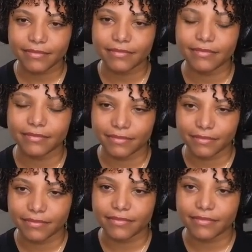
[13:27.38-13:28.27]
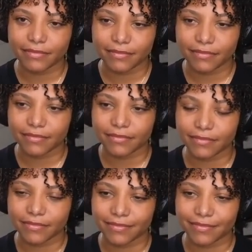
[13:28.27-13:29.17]

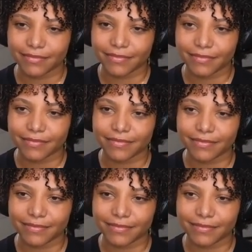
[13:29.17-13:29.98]
[no speech]